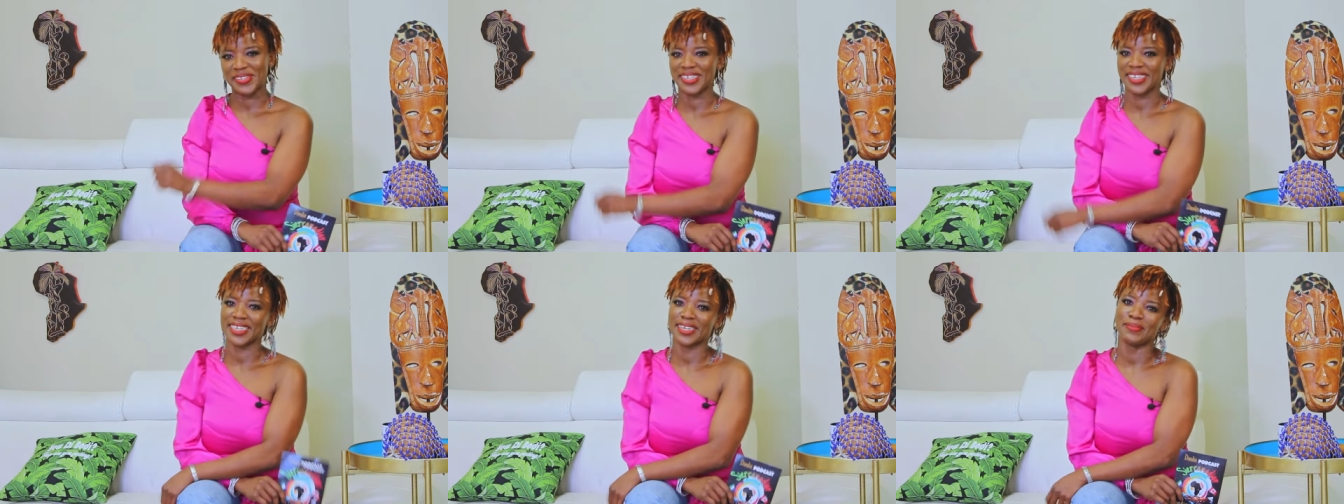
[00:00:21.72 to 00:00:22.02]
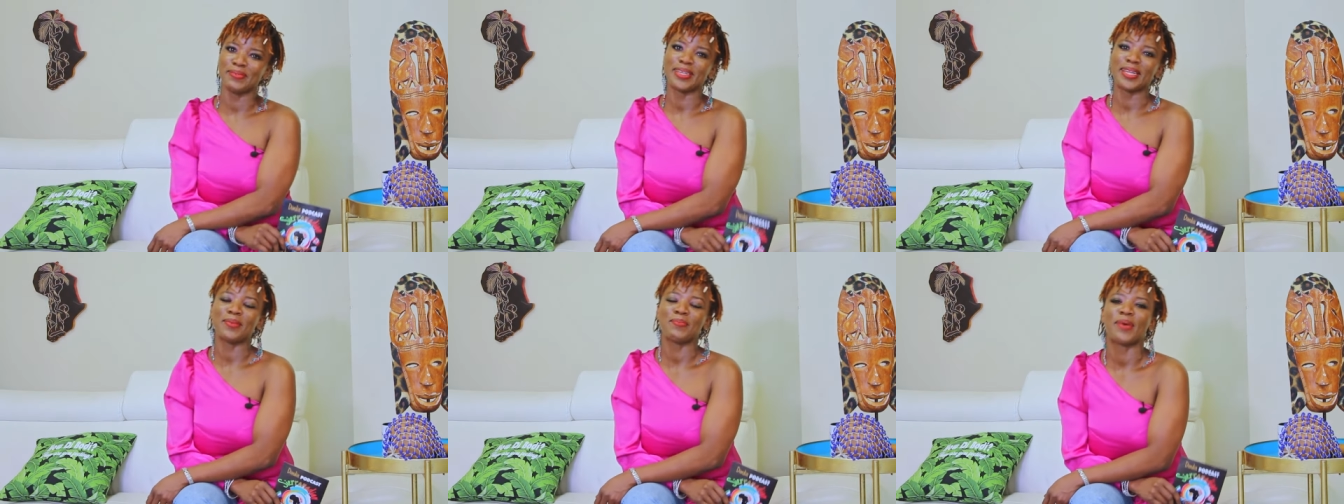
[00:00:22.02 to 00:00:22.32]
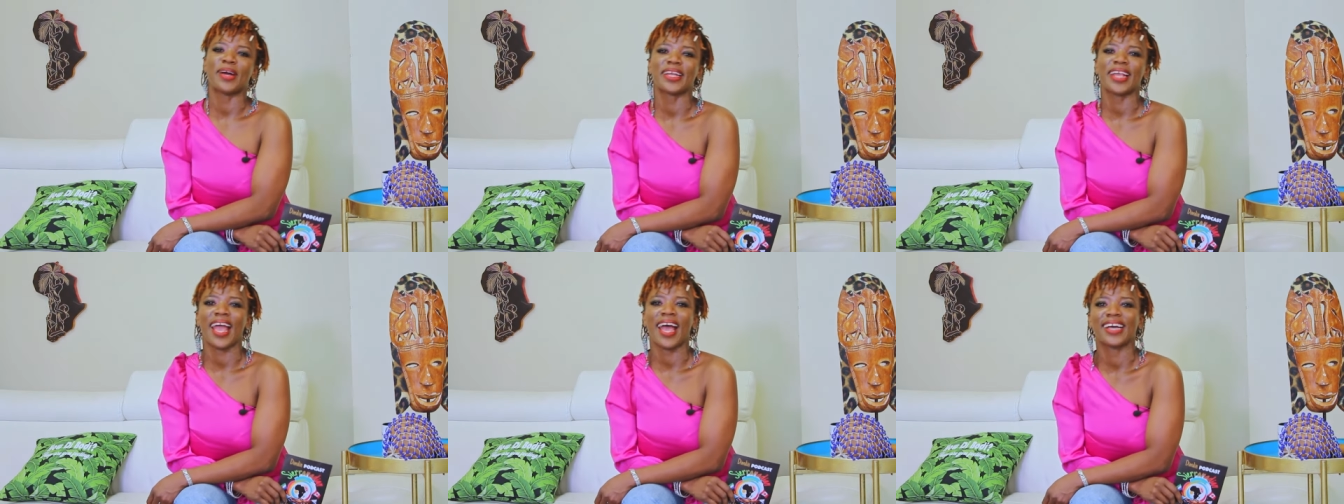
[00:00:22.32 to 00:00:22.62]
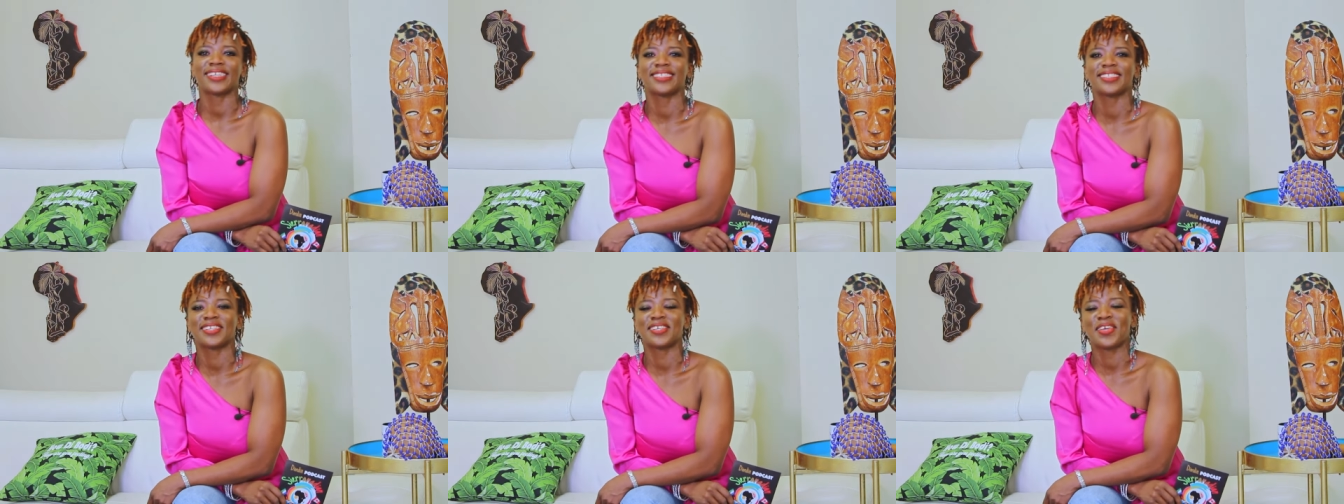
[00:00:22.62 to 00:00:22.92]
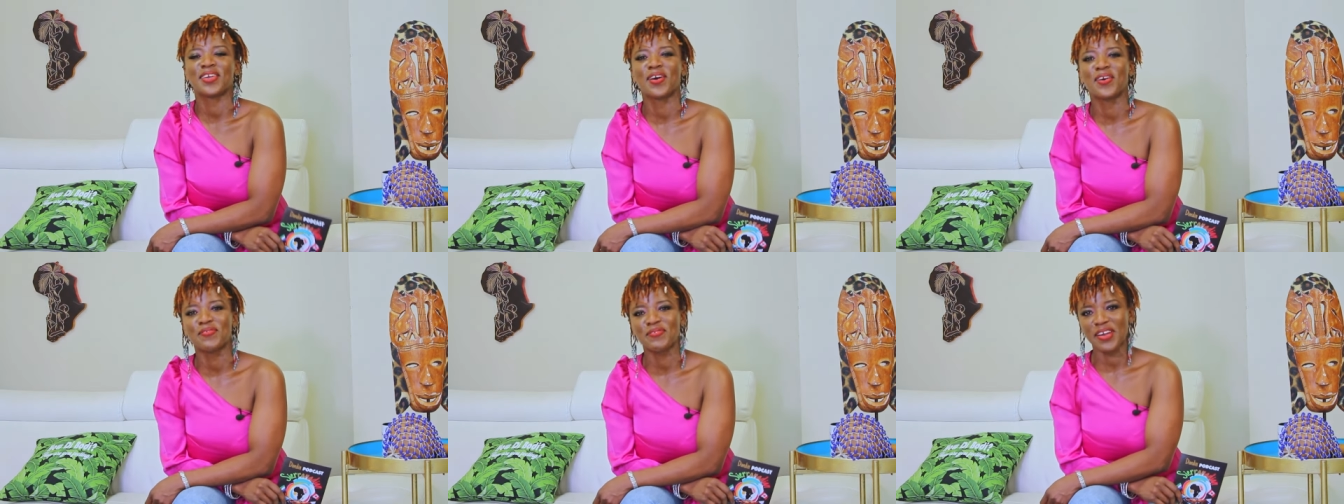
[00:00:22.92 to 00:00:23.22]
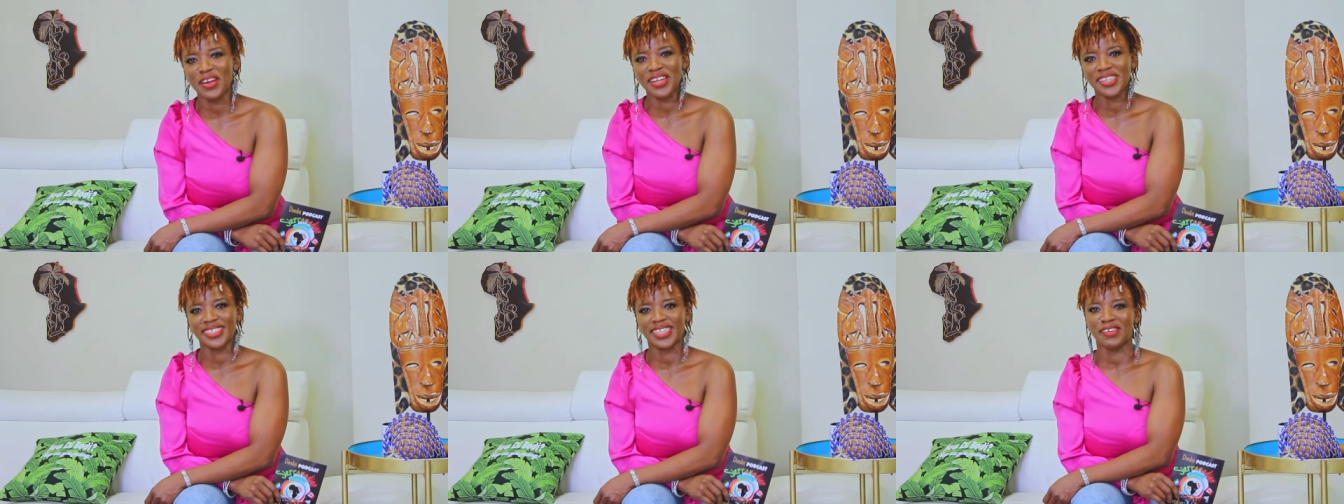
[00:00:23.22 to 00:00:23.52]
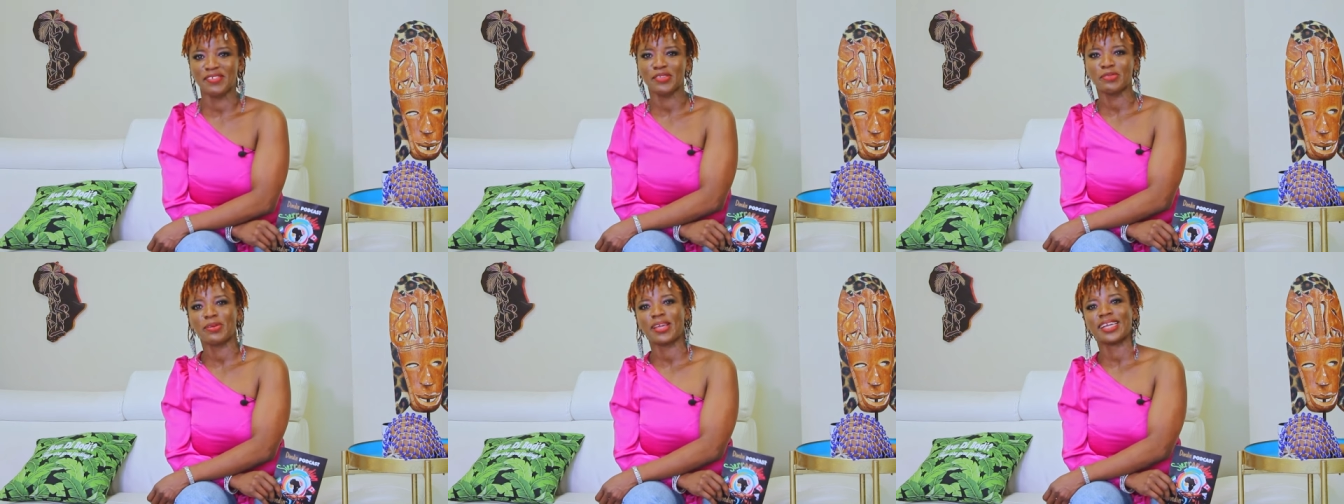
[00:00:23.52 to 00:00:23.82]
to the DimDin Podcast, your very
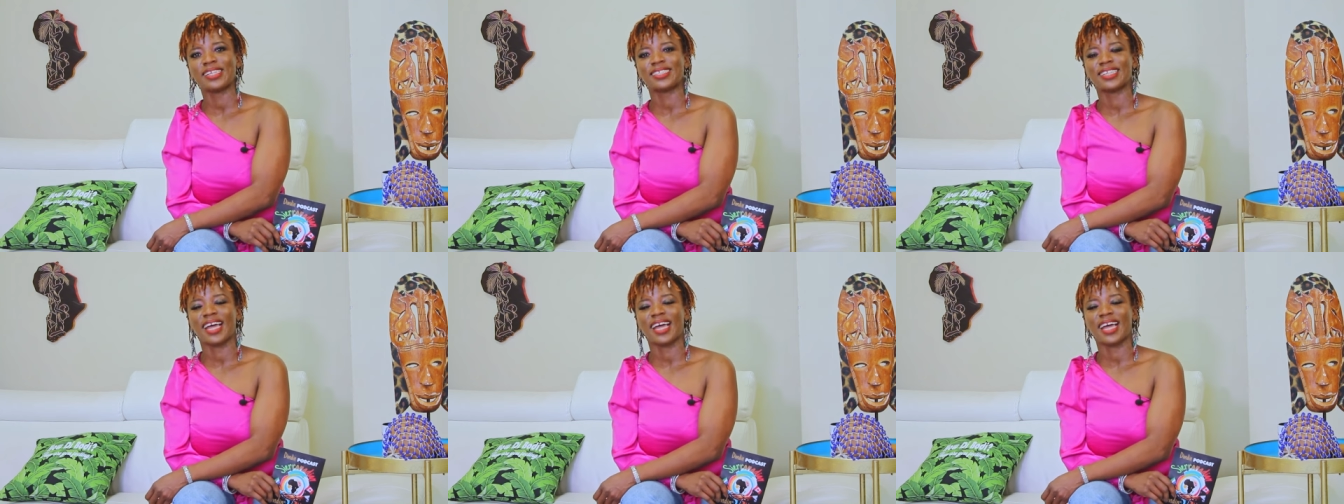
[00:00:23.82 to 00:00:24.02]
safe space